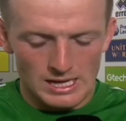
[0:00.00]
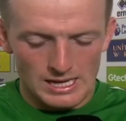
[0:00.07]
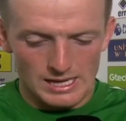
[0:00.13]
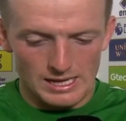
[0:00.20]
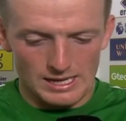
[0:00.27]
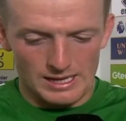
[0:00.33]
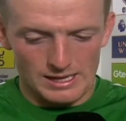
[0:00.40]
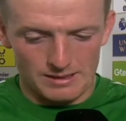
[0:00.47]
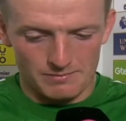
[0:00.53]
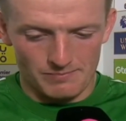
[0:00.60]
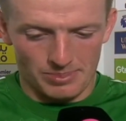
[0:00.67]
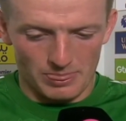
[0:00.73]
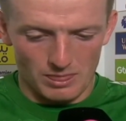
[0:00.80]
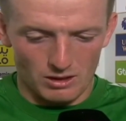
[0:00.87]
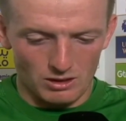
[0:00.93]

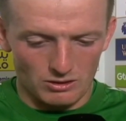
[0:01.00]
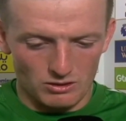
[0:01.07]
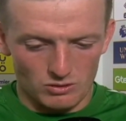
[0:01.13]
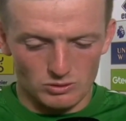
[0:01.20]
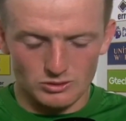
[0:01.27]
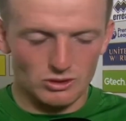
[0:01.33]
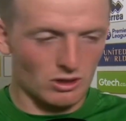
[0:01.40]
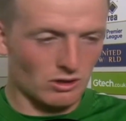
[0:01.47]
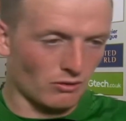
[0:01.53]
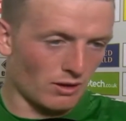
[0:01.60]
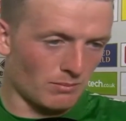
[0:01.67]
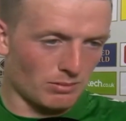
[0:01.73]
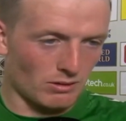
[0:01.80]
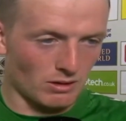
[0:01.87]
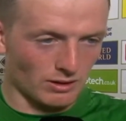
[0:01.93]
Ollie Norwood's got a
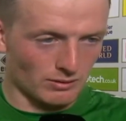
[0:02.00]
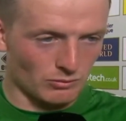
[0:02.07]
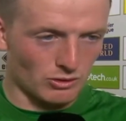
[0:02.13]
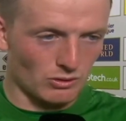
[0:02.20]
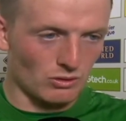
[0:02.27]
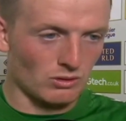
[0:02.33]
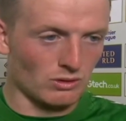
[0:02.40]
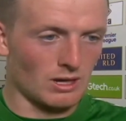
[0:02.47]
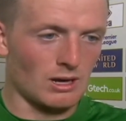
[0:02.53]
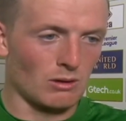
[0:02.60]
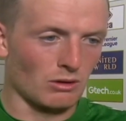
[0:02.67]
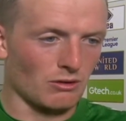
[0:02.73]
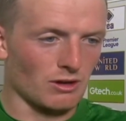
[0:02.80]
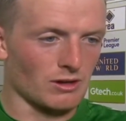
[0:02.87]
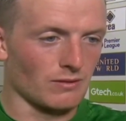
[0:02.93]
great ball and we know how
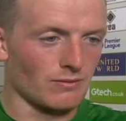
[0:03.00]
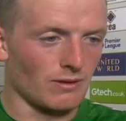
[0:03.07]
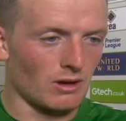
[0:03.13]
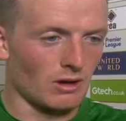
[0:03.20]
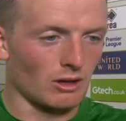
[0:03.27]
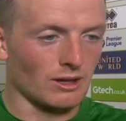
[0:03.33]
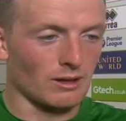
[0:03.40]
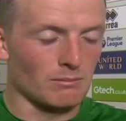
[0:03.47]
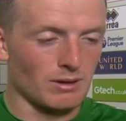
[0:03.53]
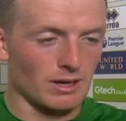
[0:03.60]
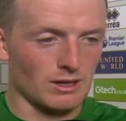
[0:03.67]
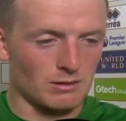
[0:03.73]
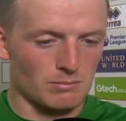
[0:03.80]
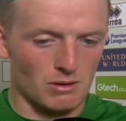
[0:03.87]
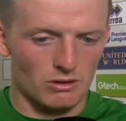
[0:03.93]
aggressive Ollie can be
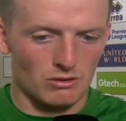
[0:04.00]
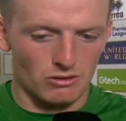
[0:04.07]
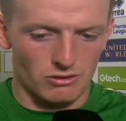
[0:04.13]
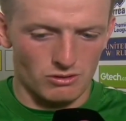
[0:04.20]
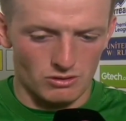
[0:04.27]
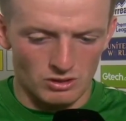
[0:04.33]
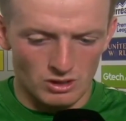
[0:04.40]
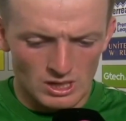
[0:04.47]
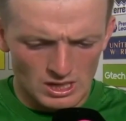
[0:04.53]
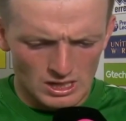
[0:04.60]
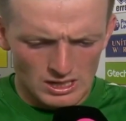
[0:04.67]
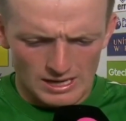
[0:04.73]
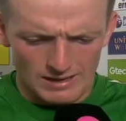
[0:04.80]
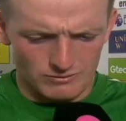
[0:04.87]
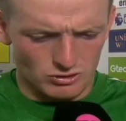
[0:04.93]
in the box. So
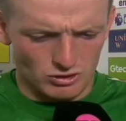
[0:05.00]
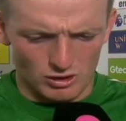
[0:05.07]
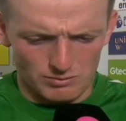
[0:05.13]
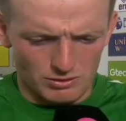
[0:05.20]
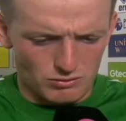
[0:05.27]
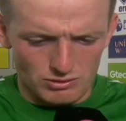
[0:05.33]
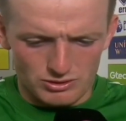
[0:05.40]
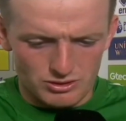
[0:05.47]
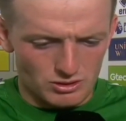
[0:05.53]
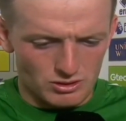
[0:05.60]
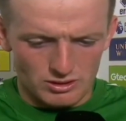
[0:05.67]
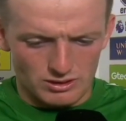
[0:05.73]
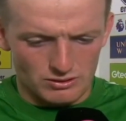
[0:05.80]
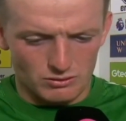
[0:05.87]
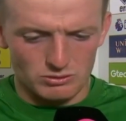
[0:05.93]
I've just got to be switched
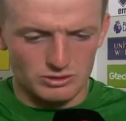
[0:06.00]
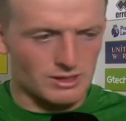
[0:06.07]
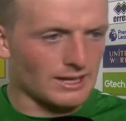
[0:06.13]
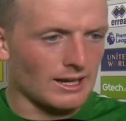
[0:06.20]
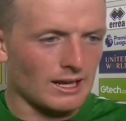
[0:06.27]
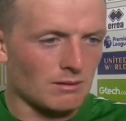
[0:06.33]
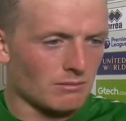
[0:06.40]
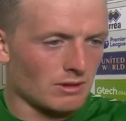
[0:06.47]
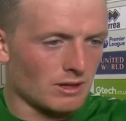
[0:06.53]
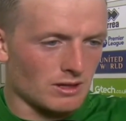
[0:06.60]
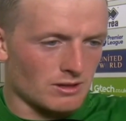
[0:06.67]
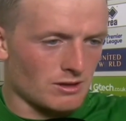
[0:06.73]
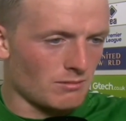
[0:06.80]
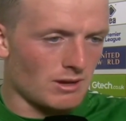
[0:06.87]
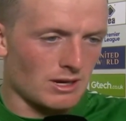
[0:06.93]
on. I know it was 98
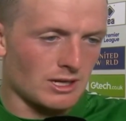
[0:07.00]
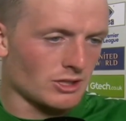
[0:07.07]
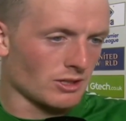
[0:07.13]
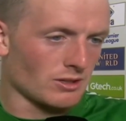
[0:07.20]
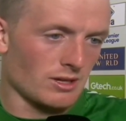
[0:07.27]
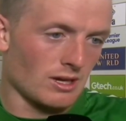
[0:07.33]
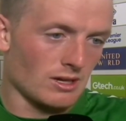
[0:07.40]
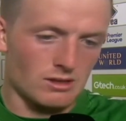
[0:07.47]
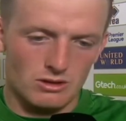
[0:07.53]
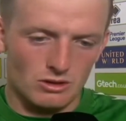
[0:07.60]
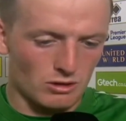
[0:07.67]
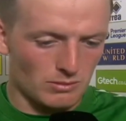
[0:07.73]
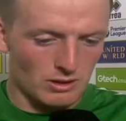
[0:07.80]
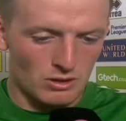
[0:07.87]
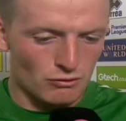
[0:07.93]
minutes. The manager says it's
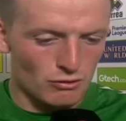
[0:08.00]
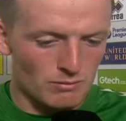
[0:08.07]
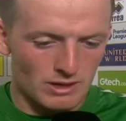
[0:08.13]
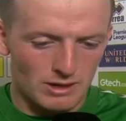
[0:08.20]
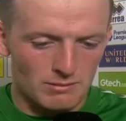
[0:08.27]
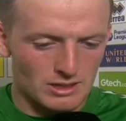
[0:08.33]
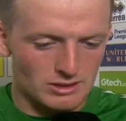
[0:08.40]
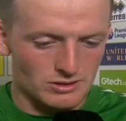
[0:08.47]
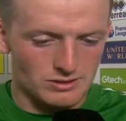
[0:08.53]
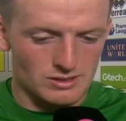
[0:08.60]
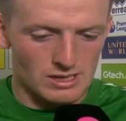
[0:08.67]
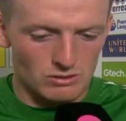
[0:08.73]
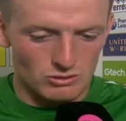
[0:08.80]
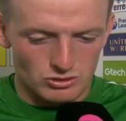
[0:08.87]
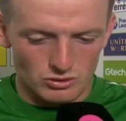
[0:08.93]
going to be 100-minute matches
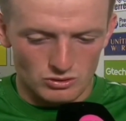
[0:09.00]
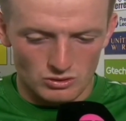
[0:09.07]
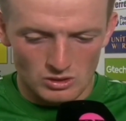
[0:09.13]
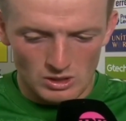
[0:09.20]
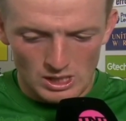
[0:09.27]
now. So